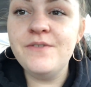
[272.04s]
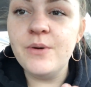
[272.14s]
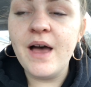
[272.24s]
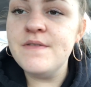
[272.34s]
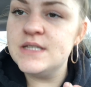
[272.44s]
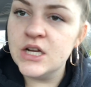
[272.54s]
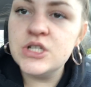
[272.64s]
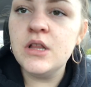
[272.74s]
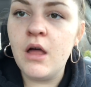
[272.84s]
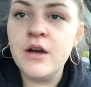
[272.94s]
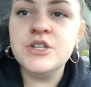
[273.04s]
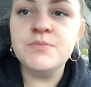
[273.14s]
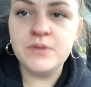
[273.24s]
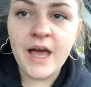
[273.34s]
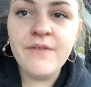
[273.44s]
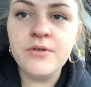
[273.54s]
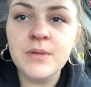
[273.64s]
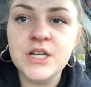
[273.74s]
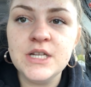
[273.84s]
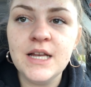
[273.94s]
have such a large platform
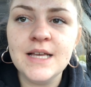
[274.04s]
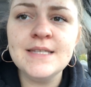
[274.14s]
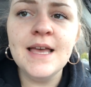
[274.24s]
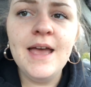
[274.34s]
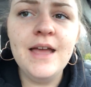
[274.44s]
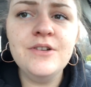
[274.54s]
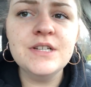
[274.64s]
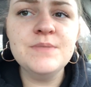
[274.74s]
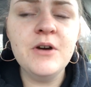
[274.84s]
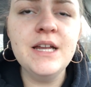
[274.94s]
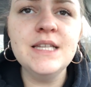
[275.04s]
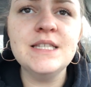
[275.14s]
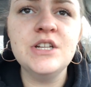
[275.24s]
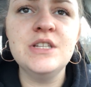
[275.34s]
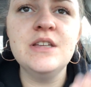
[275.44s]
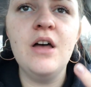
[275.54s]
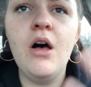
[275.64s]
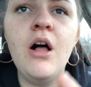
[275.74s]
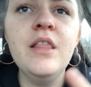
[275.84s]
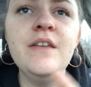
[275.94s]
as she does, and you're spreading such
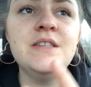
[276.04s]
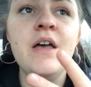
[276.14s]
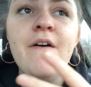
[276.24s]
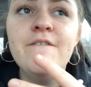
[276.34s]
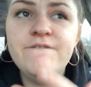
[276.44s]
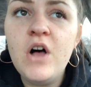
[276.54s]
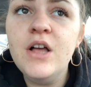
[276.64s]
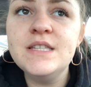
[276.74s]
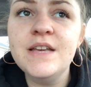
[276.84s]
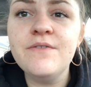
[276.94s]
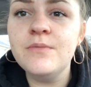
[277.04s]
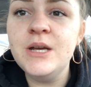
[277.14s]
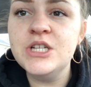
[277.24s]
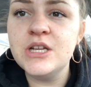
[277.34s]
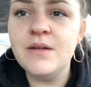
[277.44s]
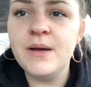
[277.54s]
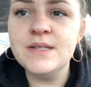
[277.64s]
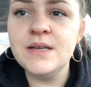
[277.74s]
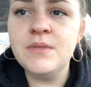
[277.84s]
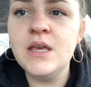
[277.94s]
all this false information about
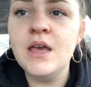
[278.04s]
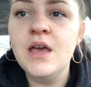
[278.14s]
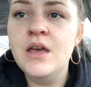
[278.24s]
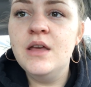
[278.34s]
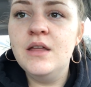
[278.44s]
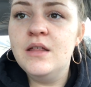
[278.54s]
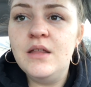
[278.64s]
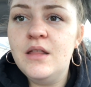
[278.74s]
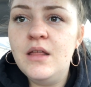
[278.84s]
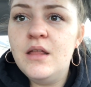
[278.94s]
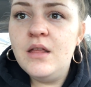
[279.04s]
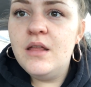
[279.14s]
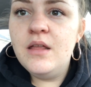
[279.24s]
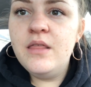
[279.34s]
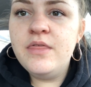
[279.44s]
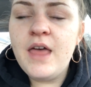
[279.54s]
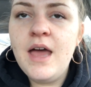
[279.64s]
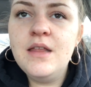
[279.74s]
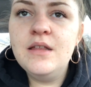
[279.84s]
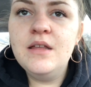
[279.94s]
something
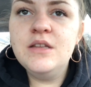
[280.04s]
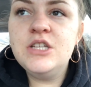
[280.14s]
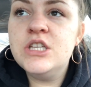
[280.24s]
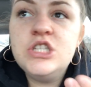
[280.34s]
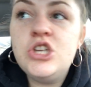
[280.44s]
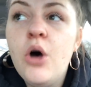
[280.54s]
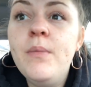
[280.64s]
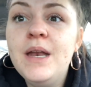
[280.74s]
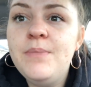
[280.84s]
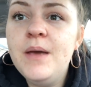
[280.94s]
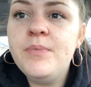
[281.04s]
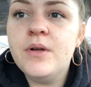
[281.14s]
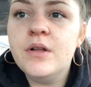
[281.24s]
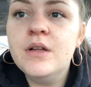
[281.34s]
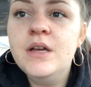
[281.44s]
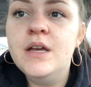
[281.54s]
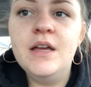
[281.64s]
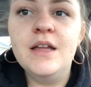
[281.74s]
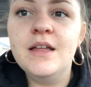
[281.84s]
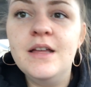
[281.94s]
that to so many people.
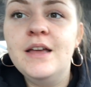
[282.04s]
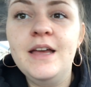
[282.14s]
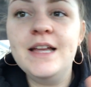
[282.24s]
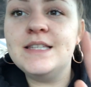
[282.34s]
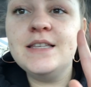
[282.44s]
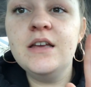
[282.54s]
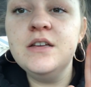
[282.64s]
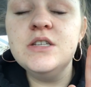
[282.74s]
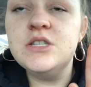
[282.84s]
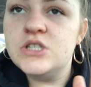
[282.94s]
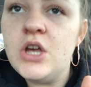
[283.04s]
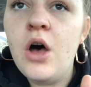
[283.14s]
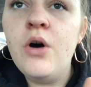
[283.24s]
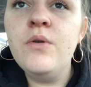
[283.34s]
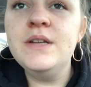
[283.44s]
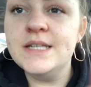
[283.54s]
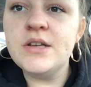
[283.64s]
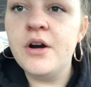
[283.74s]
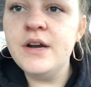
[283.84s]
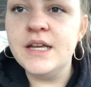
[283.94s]
It's so
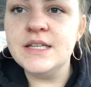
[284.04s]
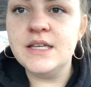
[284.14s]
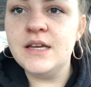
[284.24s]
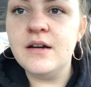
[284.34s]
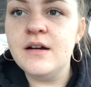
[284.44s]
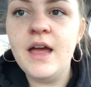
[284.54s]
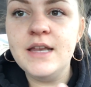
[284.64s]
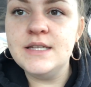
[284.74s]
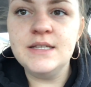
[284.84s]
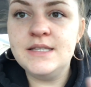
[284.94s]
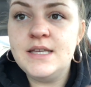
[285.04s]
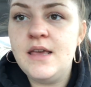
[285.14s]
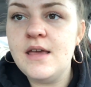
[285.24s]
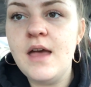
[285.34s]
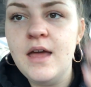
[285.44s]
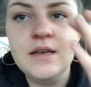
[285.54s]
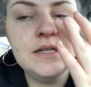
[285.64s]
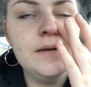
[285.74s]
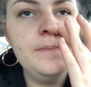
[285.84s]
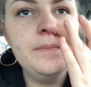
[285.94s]
disheartening to hear and to see, and,
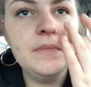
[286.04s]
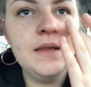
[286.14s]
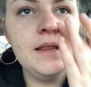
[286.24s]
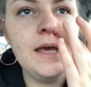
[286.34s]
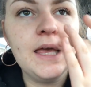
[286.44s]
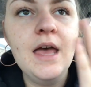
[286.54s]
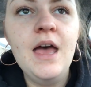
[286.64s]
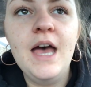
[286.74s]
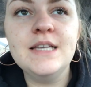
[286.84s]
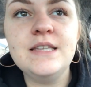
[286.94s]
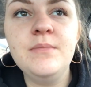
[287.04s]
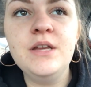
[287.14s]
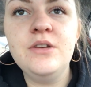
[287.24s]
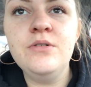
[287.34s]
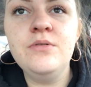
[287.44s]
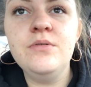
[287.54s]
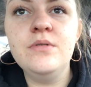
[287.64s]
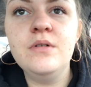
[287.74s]
like, as somebody who,